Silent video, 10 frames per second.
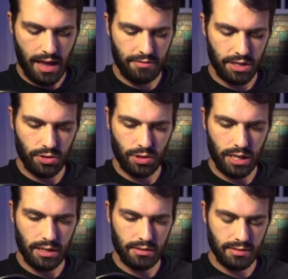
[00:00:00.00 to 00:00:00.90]
heavy
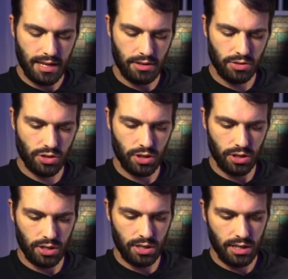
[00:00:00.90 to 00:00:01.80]
duty, sounds
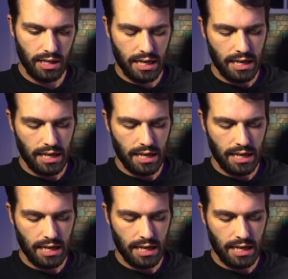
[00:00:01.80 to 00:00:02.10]
good.